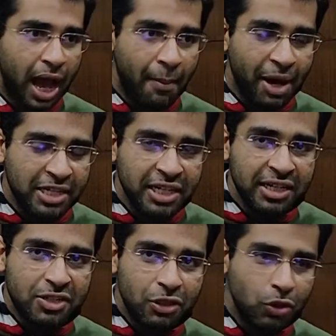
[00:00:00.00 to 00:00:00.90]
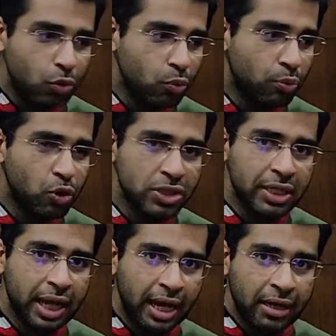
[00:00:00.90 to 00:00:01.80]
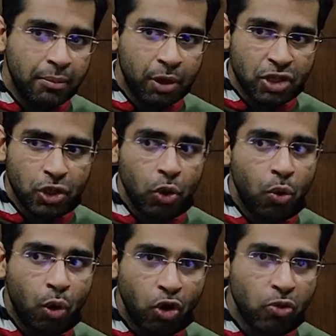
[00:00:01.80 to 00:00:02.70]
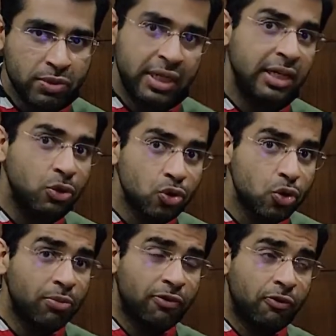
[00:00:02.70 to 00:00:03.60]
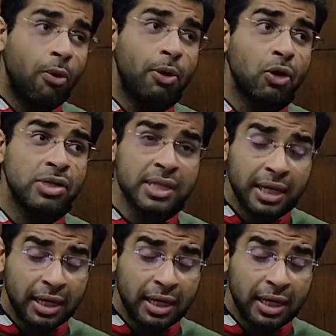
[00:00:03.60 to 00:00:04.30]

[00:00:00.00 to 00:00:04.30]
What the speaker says: I'm actually listening to music in much lower volumes than I used to before, because